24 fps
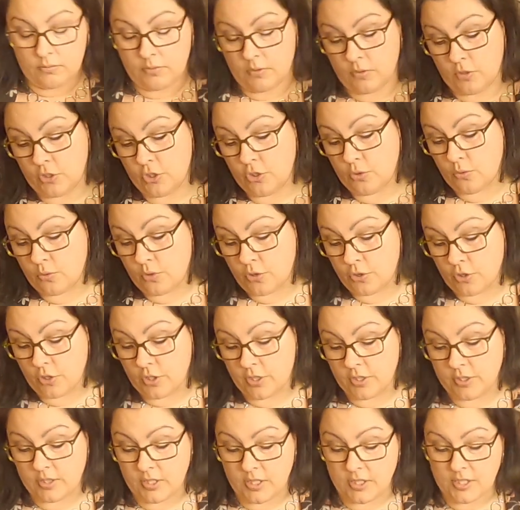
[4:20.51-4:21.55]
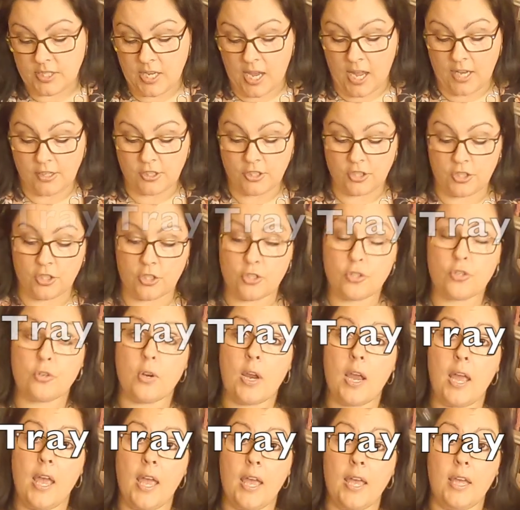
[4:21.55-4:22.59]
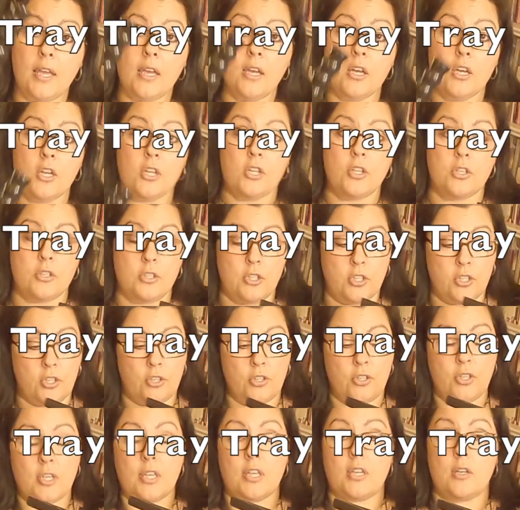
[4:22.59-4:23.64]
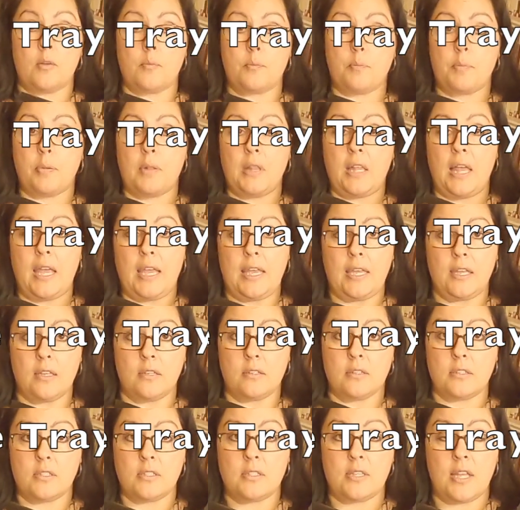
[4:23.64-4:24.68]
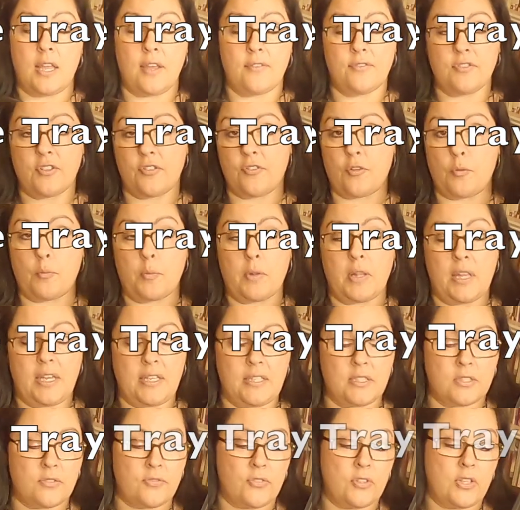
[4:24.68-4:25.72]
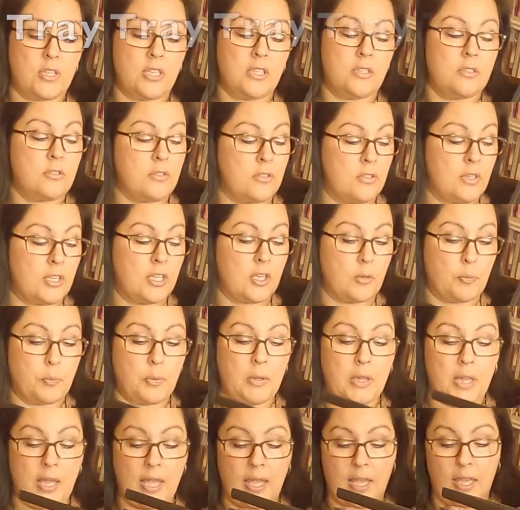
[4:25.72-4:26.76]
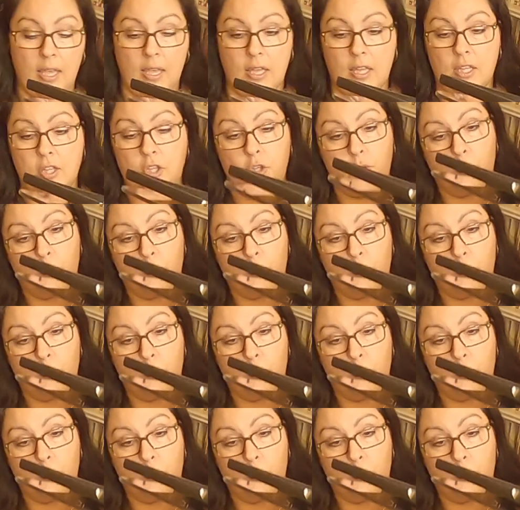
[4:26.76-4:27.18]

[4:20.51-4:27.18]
you could attach the tray. You know, you get a plate. They have different plates for these. You get a plate and you